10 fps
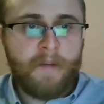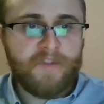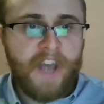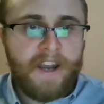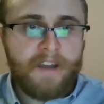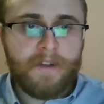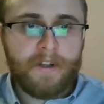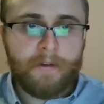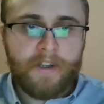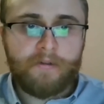China
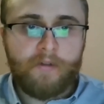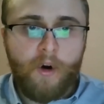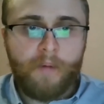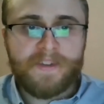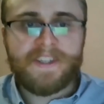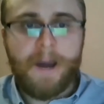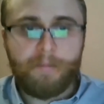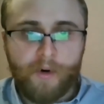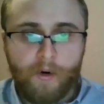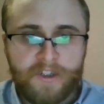will quit from some
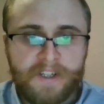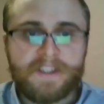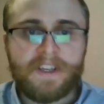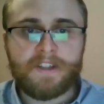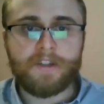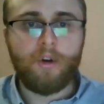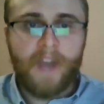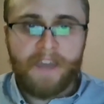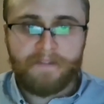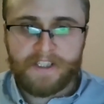projects, it's
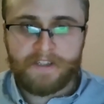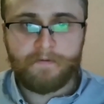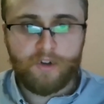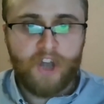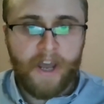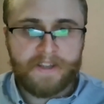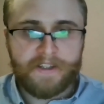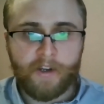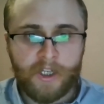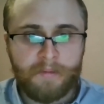non-effective for China's
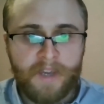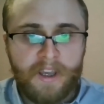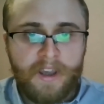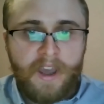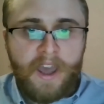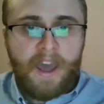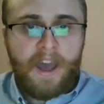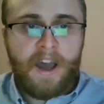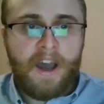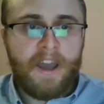economy,
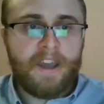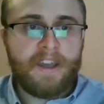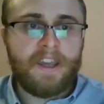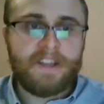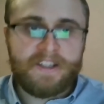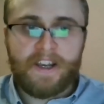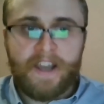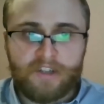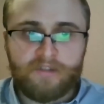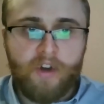in
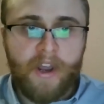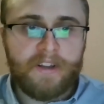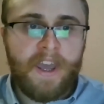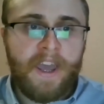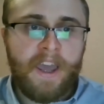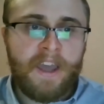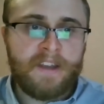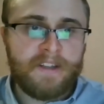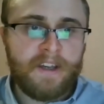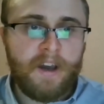isolation trend,
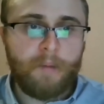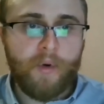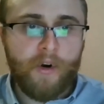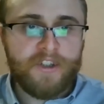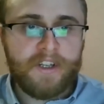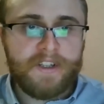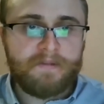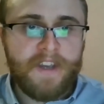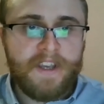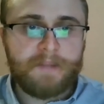and projects
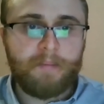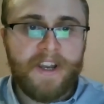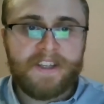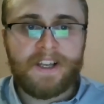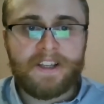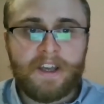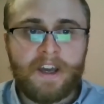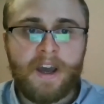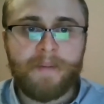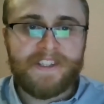with political
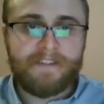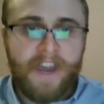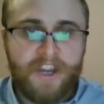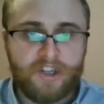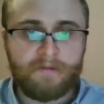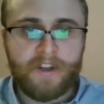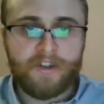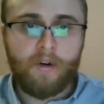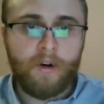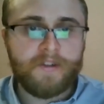motivation,
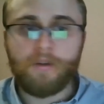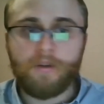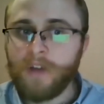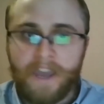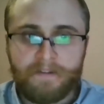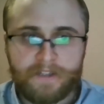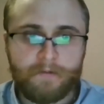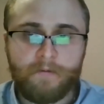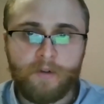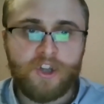which also
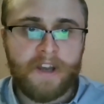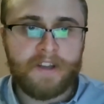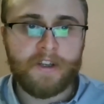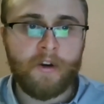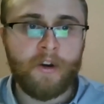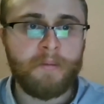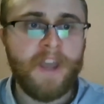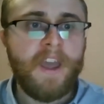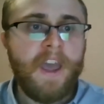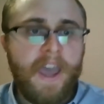non-effective for China's economy.
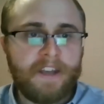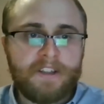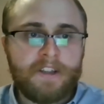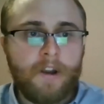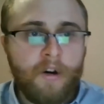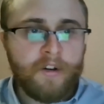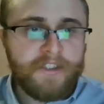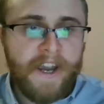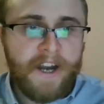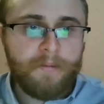And in the long
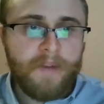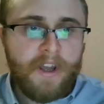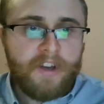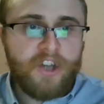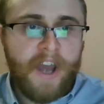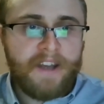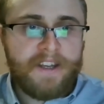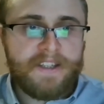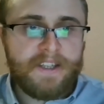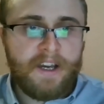term, China's